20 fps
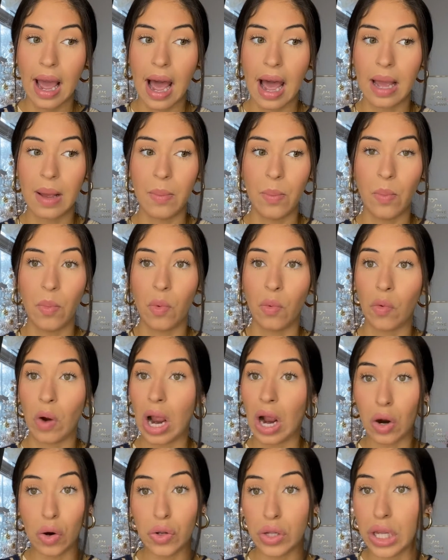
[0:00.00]
I
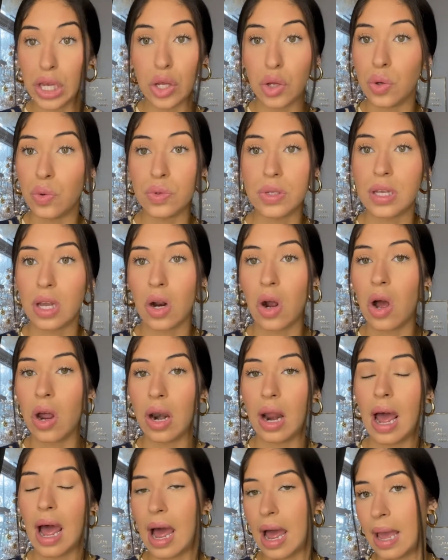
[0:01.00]
rarely use it on
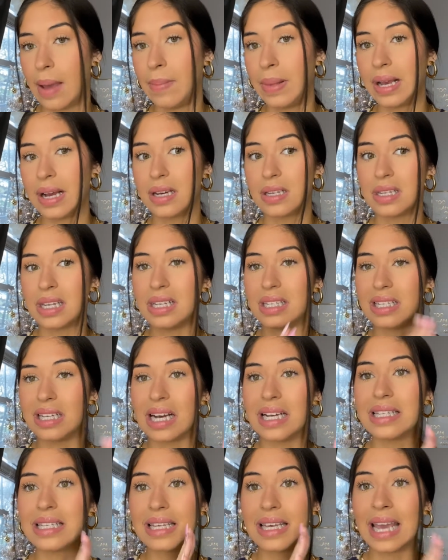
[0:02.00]
high because it
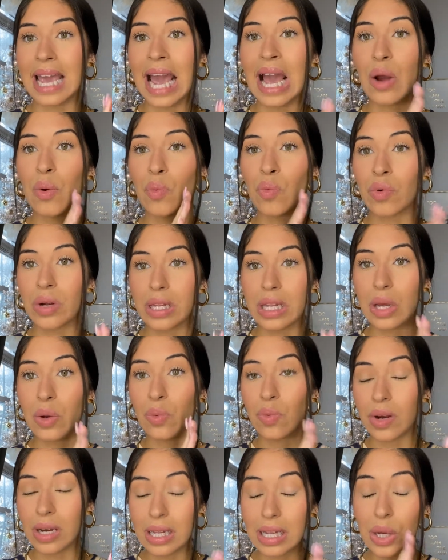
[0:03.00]
does get
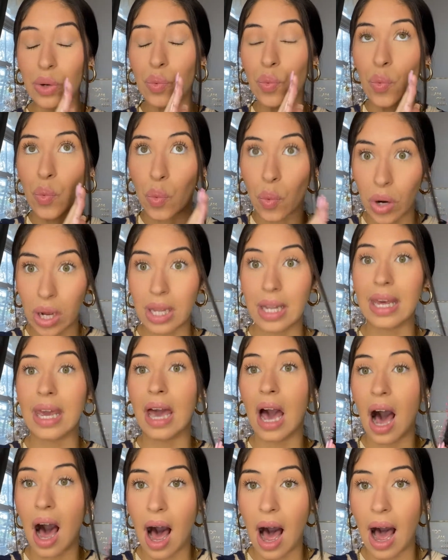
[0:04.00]
really
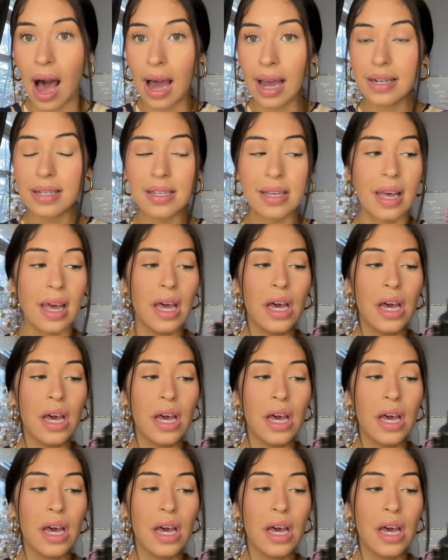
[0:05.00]
hot,